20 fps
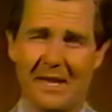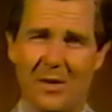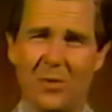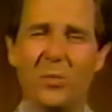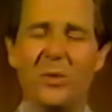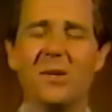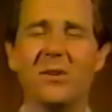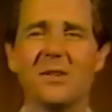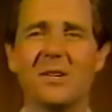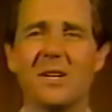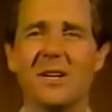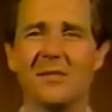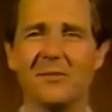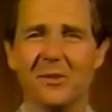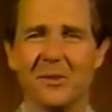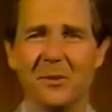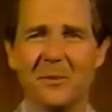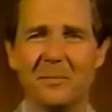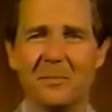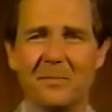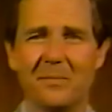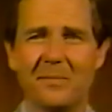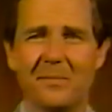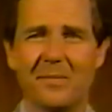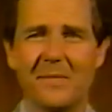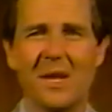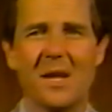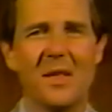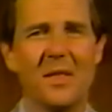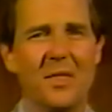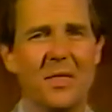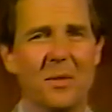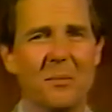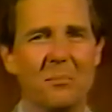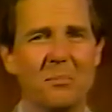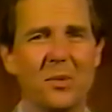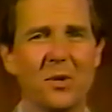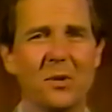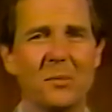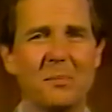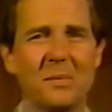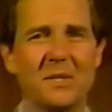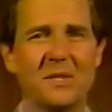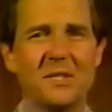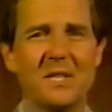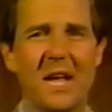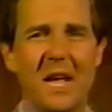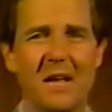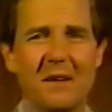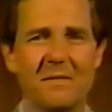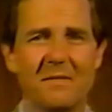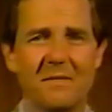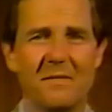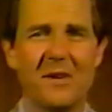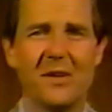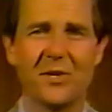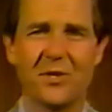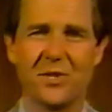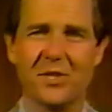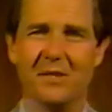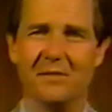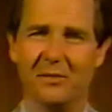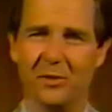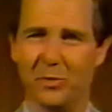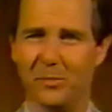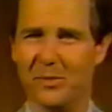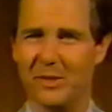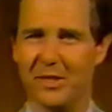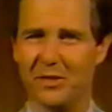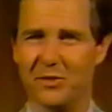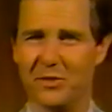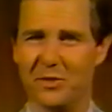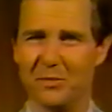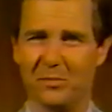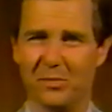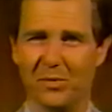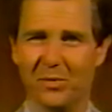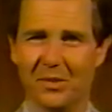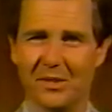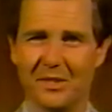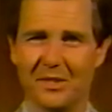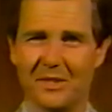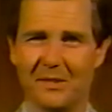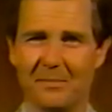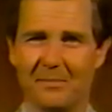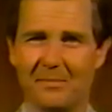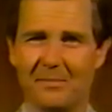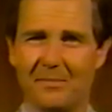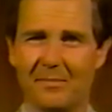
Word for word: We'll cover the purpose and function of luminaire supports,